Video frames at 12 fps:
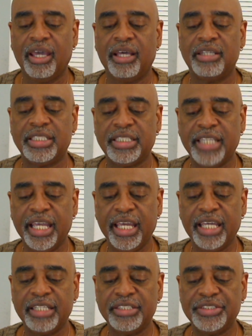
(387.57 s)

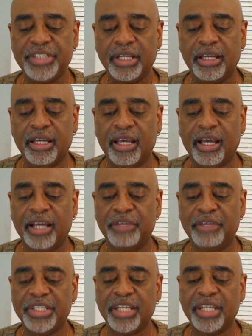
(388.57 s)
stands, I love
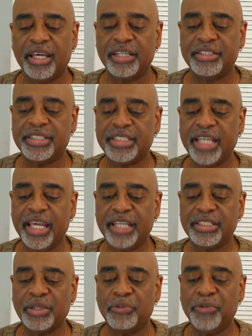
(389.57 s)
this,
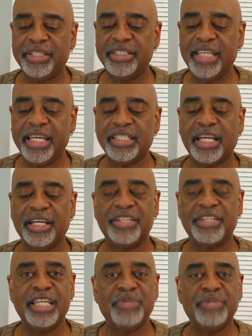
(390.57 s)
stands within the
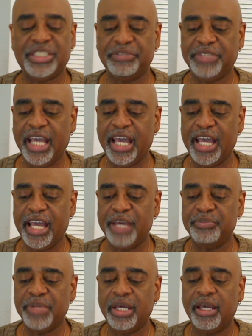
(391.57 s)
limits of time.
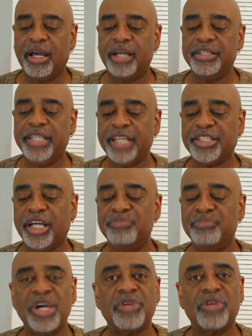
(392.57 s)
Yet a
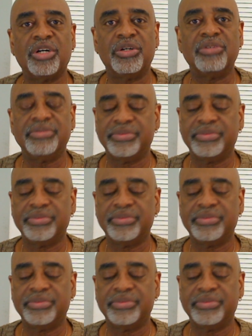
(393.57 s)
miracle,